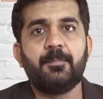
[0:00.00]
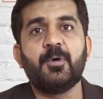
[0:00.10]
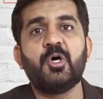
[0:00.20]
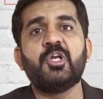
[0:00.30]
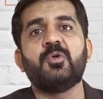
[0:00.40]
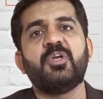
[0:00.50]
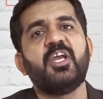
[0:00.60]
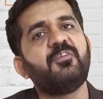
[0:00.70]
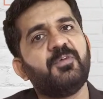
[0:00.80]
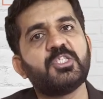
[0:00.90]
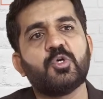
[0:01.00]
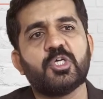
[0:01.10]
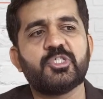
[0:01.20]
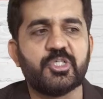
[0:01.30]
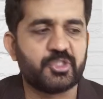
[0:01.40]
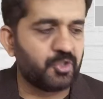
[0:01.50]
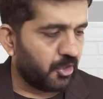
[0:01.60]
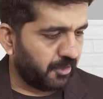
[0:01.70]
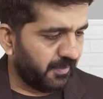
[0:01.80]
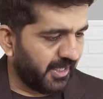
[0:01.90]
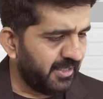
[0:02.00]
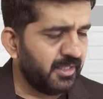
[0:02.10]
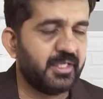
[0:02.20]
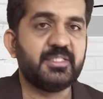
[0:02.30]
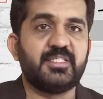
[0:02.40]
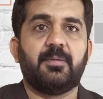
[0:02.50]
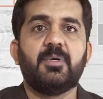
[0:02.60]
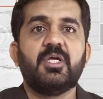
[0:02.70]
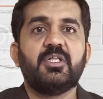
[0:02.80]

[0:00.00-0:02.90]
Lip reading: per unit fixed cost does not remain same.